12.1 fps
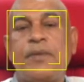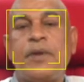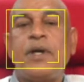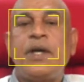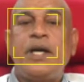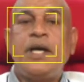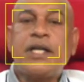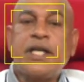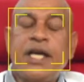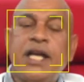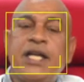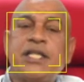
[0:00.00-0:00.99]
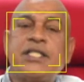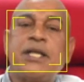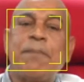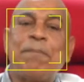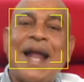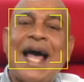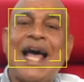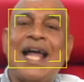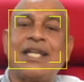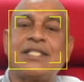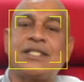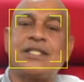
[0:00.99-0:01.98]
It kills the
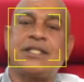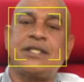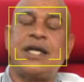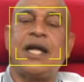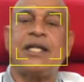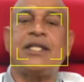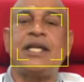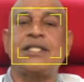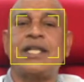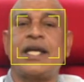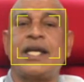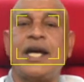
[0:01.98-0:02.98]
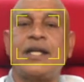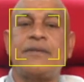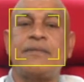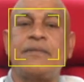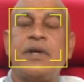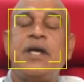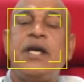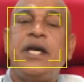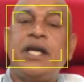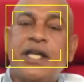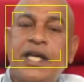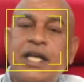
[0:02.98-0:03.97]
plants and things like that.
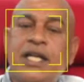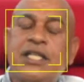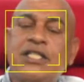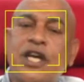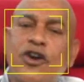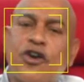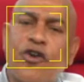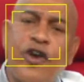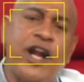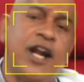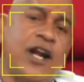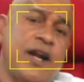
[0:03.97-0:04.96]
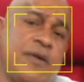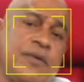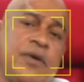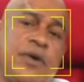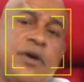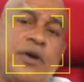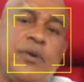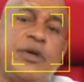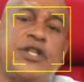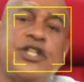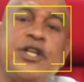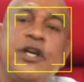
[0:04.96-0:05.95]
It kills the krill,
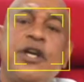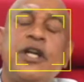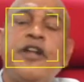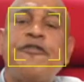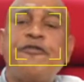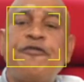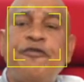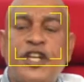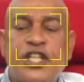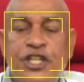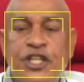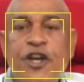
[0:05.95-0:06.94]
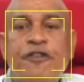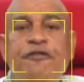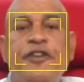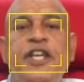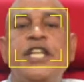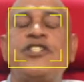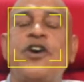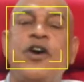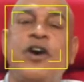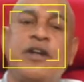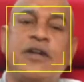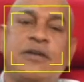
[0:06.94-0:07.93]
which the fish feeds
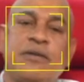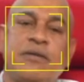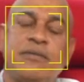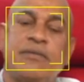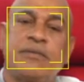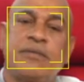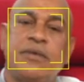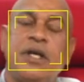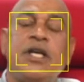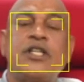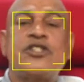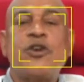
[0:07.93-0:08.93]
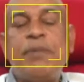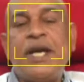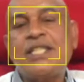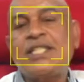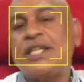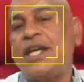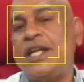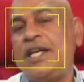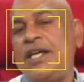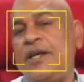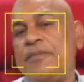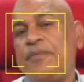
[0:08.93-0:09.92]
on. So
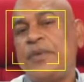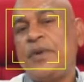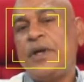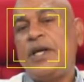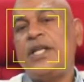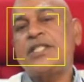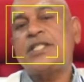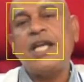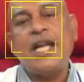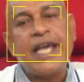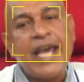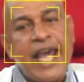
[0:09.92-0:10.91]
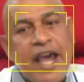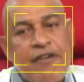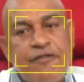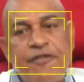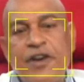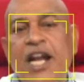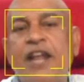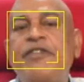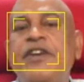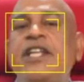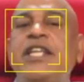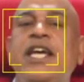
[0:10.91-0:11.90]
basically, it is killing every
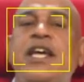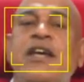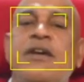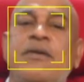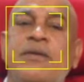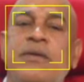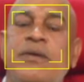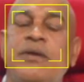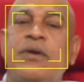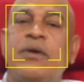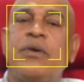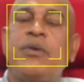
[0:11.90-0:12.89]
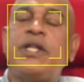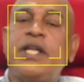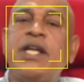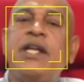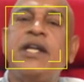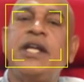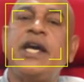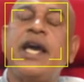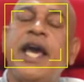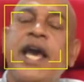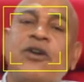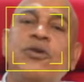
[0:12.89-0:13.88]
living thing within the
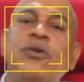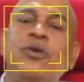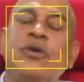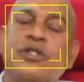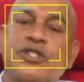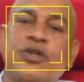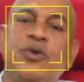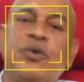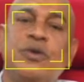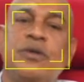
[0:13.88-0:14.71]
eco zone.